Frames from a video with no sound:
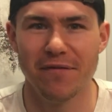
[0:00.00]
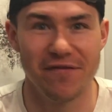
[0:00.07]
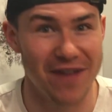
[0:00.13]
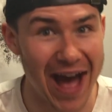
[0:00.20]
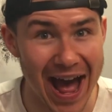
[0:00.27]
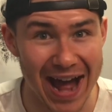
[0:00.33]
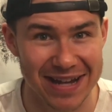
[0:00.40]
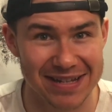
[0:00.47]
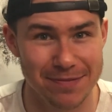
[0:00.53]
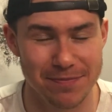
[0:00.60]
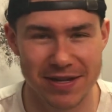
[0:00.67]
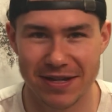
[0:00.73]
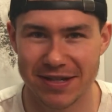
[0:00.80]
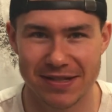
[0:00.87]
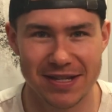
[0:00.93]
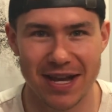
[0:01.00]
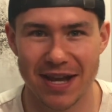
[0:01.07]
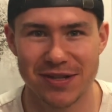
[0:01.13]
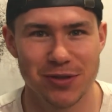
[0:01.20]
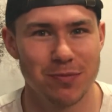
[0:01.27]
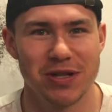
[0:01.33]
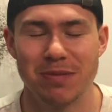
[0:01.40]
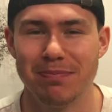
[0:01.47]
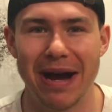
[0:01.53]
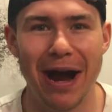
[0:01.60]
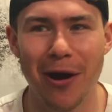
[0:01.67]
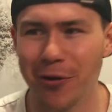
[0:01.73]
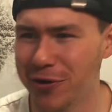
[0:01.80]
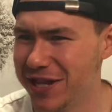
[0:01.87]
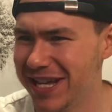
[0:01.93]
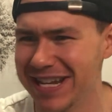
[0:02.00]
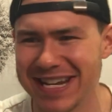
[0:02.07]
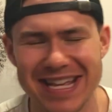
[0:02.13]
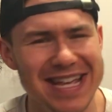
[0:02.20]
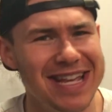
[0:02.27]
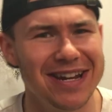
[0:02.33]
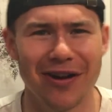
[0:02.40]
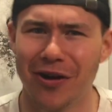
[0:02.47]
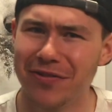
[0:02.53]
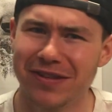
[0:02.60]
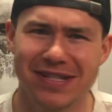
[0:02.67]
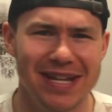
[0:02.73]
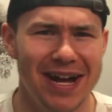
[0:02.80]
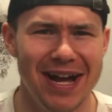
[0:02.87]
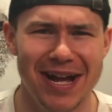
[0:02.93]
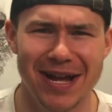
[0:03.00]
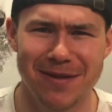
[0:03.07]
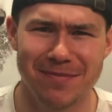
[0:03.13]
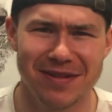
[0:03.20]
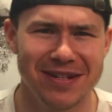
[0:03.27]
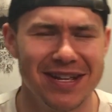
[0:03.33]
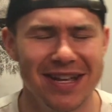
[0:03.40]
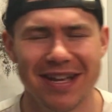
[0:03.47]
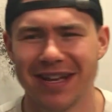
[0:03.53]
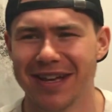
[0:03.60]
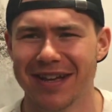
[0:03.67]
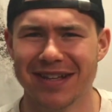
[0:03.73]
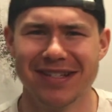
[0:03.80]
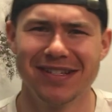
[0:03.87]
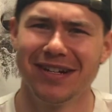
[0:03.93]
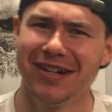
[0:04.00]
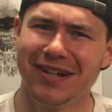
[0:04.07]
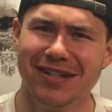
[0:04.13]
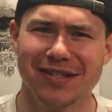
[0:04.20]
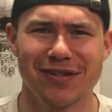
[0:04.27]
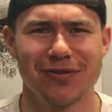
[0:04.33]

fat because he has so much power. He can eat all the time and sit in his